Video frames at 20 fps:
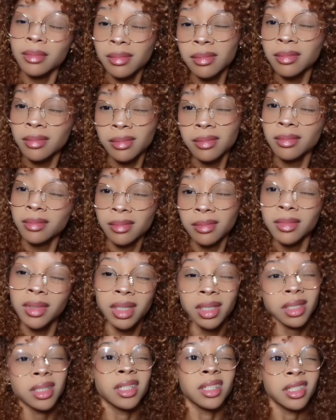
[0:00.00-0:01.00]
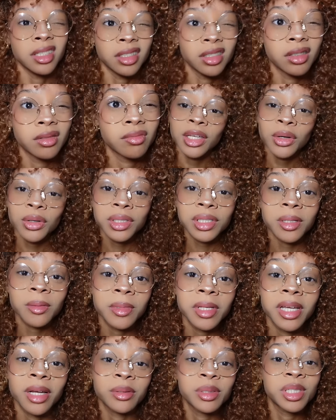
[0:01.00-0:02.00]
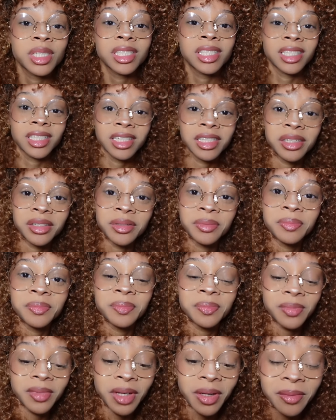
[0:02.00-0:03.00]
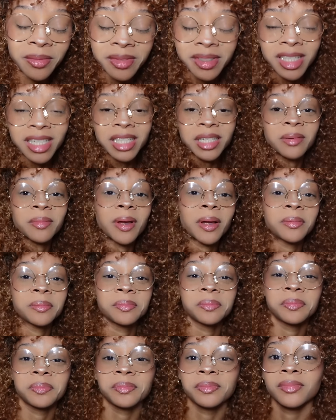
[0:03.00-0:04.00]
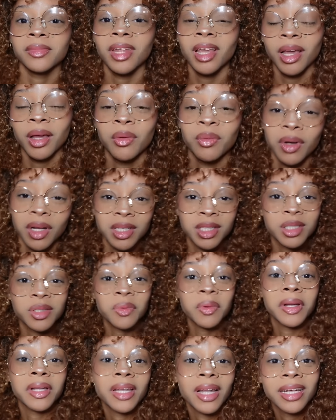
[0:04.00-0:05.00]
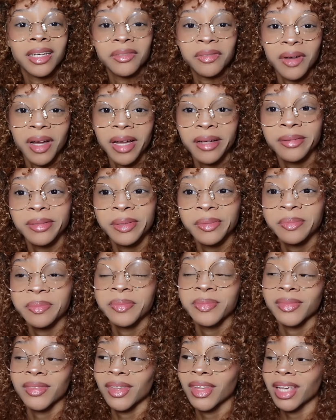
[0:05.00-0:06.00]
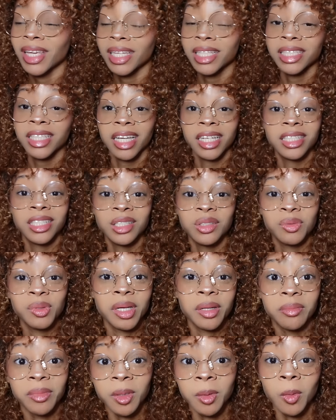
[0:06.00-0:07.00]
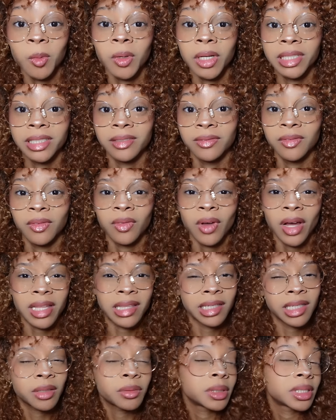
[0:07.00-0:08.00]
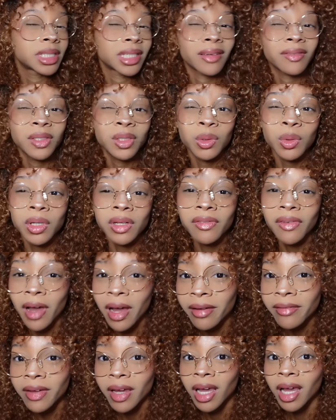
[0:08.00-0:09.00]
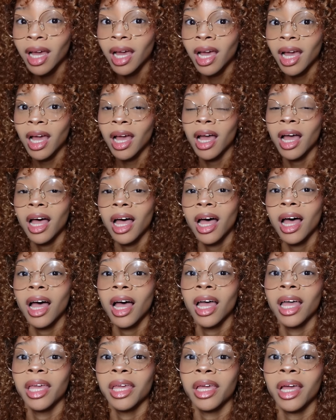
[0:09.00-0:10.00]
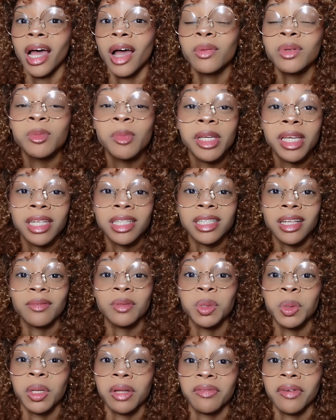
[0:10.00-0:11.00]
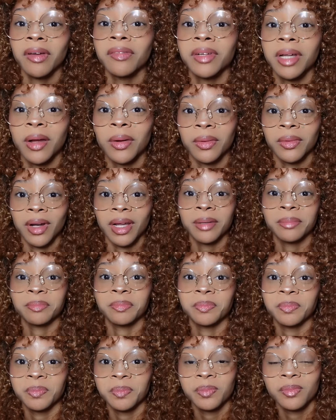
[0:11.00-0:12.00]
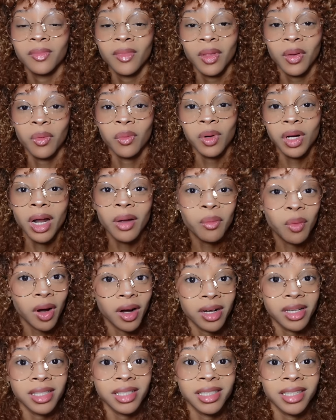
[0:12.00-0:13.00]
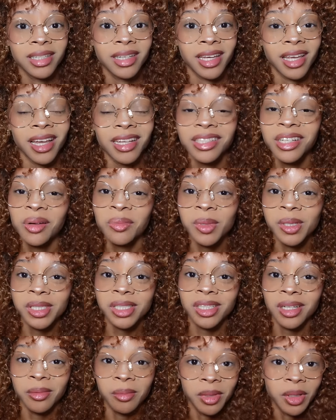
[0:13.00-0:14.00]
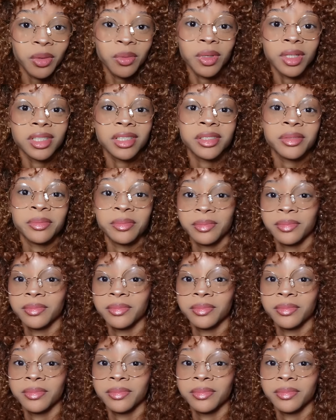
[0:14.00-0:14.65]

I hate it. You know something I was just sitting here um, thinking about? When I used to work 9 to 5s, in Texas we had minimum wage of, I think it was 7.25. I was making 7.25 an hour, right? Where I worked, guess how much a meal was?